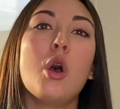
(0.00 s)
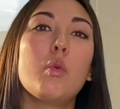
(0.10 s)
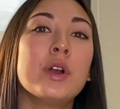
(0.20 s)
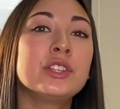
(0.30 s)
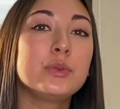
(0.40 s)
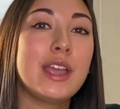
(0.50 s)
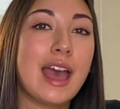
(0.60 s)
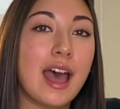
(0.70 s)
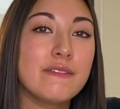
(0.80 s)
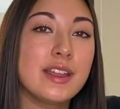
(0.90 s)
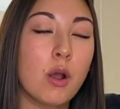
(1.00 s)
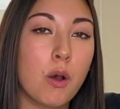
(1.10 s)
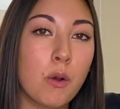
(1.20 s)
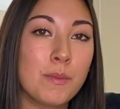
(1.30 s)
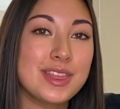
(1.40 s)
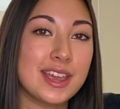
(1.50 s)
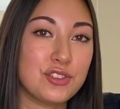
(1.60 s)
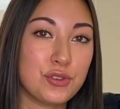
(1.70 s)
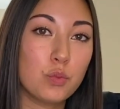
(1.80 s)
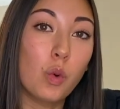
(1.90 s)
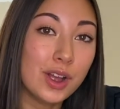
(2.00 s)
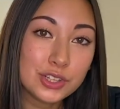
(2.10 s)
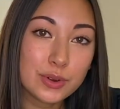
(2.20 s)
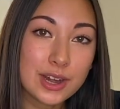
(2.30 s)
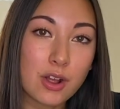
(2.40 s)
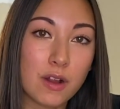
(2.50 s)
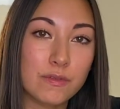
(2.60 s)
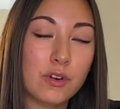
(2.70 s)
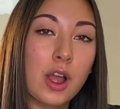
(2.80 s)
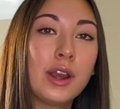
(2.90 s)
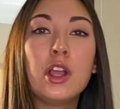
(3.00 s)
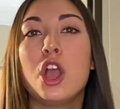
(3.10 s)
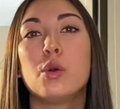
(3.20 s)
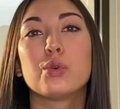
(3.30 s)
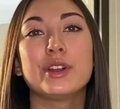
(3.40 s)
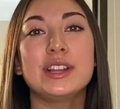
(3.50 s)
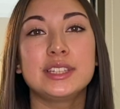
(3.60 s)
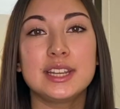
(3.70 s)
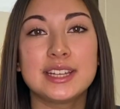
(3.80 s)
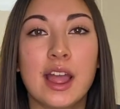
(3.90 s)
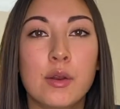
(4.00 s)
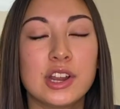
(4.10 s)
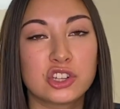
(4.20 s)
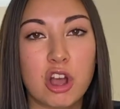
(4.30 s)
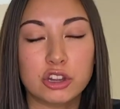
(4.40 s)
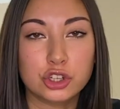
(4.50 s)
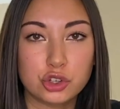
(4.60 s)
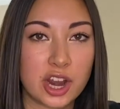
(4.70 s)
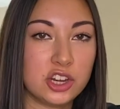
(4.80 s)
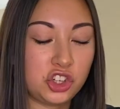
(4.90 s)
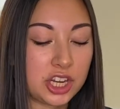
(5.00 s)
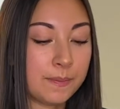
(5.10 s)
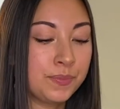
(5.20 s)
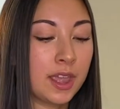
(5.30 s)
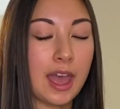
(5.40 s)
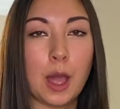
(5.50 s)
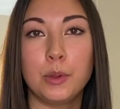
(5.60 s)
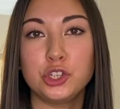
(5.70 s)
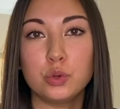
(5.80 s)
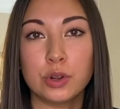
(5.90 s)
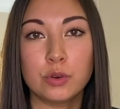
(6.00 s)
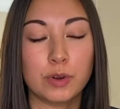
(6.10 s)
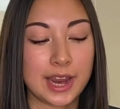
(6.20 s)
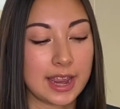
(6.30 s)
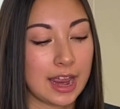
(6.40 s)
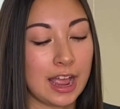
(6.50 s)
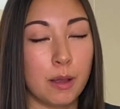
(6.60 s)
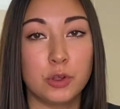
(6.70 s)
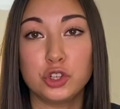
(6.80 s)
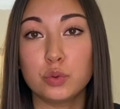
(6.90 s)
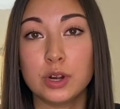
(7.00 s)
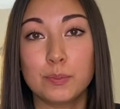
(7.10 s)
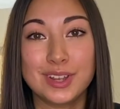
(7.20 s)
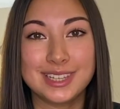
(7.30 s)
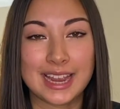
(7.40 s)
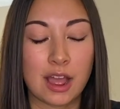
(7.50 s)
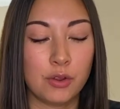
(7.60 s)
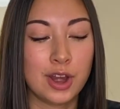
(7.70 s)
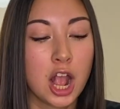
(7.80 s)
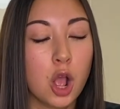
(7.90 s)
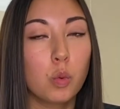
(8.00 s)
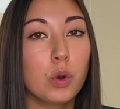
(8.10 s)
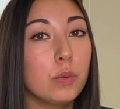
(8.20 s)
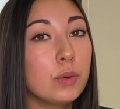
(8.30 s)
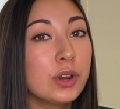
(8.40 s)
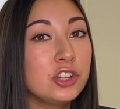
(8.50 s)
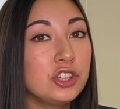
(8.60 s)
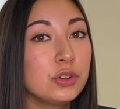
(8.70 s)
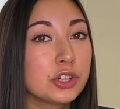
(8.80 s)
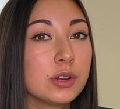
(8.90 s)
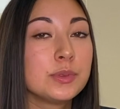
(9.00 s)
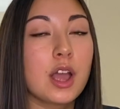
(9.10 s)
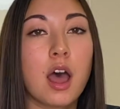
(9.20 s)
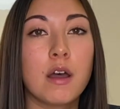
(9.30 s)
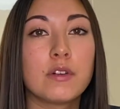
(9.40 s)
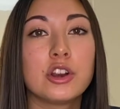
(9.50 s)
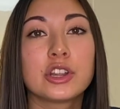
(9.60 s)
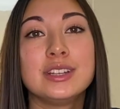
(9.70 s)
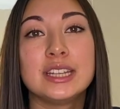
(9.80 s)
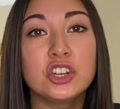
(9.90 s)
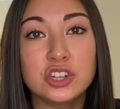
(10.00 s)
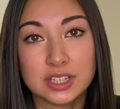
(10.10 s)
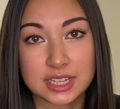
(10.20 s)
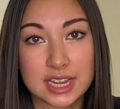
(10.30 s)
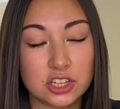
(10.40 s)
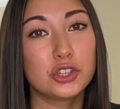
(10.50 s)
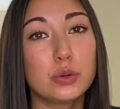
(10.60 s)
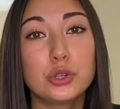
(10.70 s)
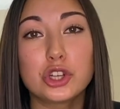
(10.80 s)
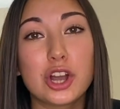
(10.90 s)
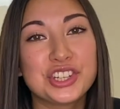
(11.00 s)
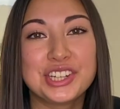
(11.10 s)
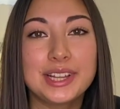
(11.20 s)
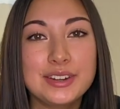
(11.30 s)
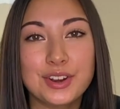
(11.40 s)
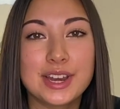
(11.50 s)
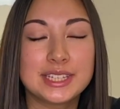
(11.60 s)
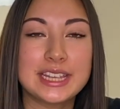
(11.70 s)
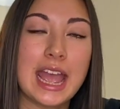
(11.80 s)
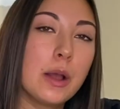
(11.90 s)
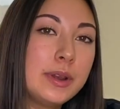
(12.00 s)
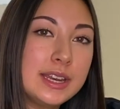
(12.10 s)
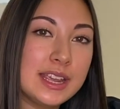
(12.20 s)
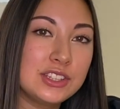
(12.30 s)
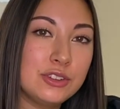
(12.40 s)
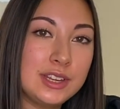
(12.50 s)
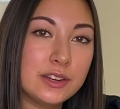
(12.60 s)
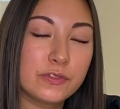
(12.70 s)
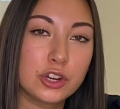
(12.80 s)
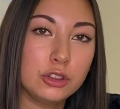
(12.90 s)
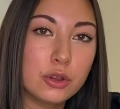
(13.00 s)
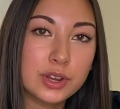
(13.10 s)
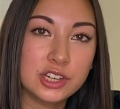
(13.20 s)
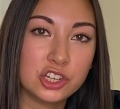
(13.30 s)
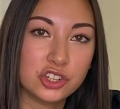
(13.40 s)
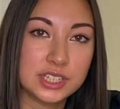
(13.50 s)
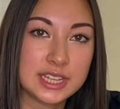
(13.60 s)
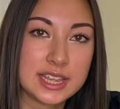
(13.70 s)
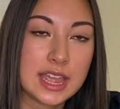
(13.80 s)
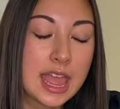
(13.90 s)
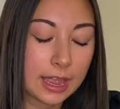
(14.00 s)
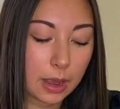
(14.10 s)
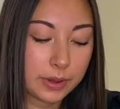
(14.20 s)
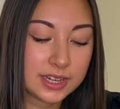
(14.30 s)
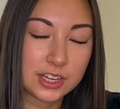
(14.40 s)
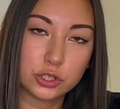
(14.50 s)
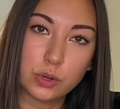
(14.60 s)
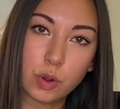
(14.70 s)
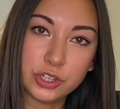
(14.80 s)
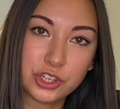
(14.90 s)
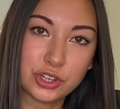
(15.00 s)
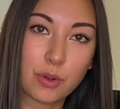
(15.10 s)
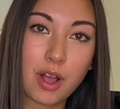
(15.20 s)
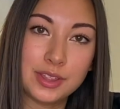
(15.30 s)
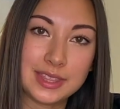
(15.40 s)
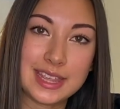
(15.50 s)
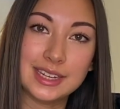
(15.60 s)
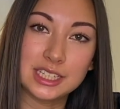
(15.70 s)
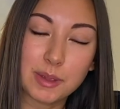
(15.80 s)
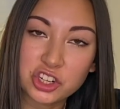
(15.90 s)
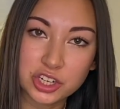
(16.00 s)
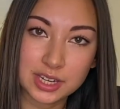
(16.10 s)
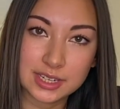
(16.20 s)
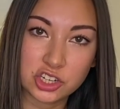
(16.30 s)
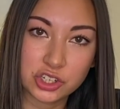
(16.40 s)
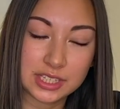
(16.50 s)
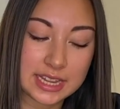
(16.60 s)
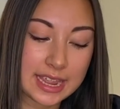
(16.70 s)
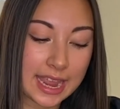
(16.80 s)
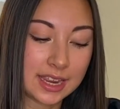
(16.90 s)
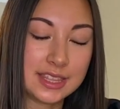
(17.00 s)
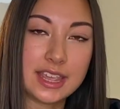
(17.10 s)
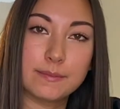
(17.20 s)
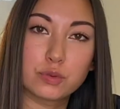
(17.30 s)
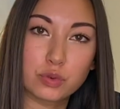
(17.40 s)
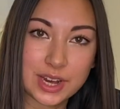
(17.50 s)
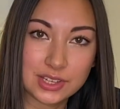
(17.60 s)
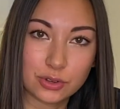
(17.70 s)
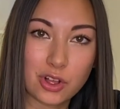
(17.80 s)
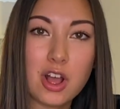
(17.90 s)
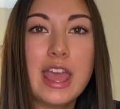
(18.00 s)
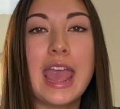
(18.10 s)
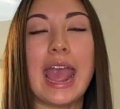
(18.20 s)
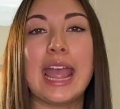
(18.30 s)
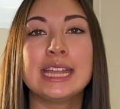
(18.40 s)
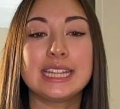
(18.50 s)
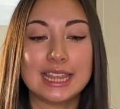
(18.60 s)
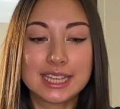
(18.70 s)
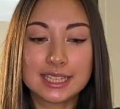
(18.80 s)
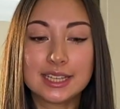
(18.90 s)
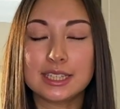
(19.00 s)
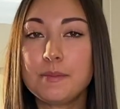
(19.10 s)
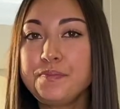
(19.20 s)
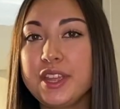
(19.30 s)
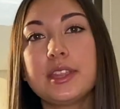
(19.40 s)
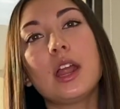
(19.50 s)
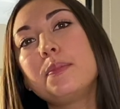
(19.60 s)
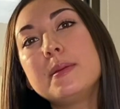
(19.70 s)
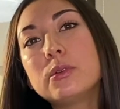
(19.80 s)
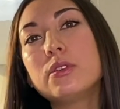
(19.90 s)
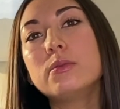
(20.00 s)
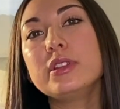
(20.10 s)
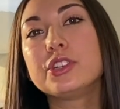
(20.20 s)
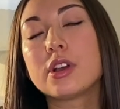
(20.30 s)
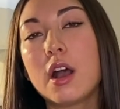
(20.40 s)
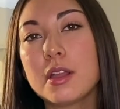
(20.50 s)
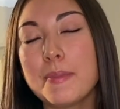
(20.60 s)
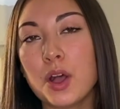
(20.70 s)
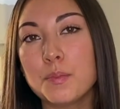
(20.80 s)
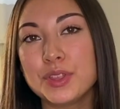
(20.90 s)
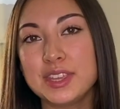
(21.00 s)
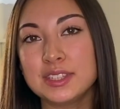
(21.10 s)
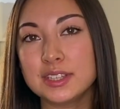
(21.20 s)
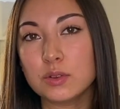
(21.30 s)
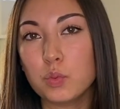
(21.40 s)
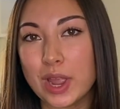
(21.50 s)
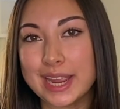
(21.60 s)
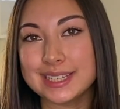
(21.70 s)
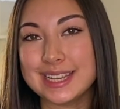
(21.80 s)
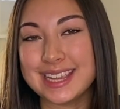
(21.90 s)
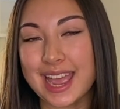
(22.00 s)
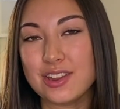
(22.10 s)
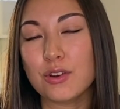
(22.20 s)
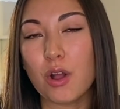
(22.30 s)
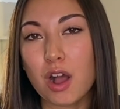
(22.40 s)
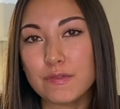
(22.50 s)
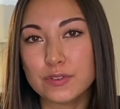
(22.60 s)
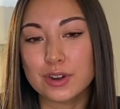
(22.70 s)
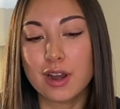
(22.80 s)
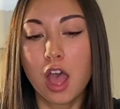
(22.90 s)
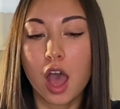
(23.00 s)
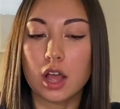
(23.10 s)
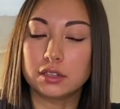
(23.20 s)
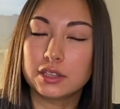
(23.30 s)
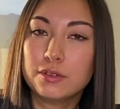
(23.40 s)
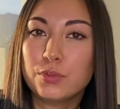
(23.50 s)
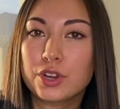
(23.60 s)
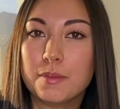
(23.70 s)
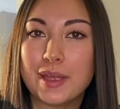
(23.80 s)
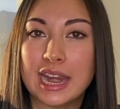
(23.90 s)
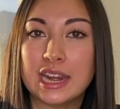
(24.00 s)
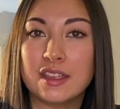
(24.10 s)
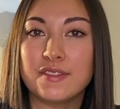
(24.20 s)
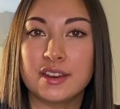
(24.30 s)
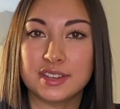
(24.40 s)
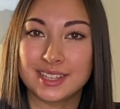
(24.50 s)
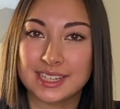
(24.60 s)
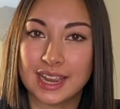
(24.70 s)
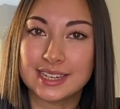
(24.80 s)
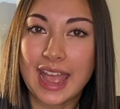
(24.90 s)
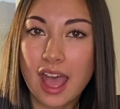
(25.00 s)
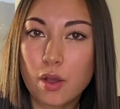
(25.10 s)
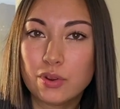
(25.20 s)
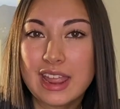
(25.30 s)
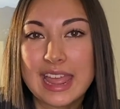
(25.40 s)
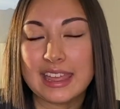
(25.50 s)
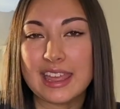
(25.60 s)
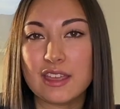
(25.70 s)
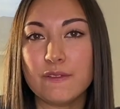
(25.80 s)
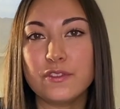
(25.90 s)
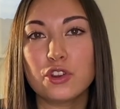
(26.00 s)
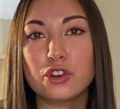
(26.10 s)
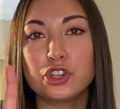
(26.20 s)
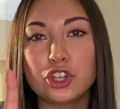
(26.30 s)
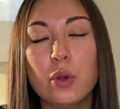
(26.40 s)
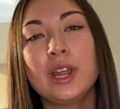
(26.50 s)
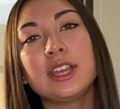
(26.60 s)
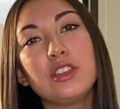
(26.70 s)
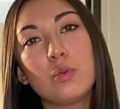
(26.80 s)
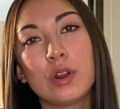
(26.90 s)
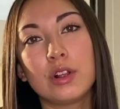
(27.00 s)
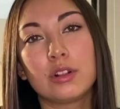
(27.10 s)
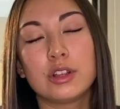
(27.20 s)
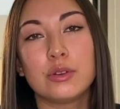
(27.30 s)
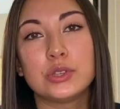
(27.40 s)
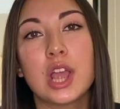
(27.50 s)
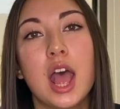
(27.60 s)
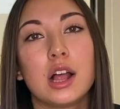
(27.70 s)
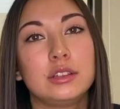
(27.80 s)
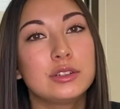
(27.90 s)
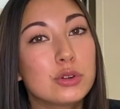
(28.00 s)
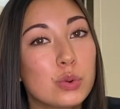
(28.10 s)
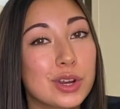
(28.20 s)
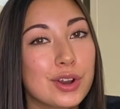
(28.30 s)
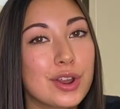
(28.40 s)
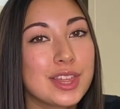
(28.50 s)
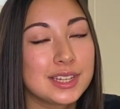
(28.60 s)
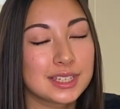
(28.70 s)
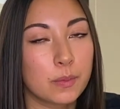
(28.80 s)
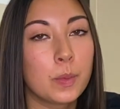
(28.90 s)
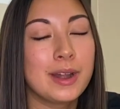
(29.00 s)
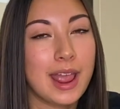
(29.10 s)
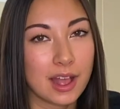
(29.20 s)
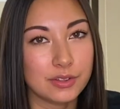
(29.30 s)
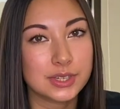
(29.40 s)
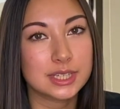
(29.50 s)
Once we have a home that you want to write an offer on, we're gonna sit down and talk strategy. How much you wanna write, how much you wanna put down, what we wanna do in terms of our contingency. So we'll talk to your lender and see how many days you need for your loan contingency, how many days do we want to do on the inspection contingency and the appraisal. And this is something that people don't really talk about, but this is a way to get your offer a little more competitive and to stand out if you're showing that you wanna close a little quicker than someone else.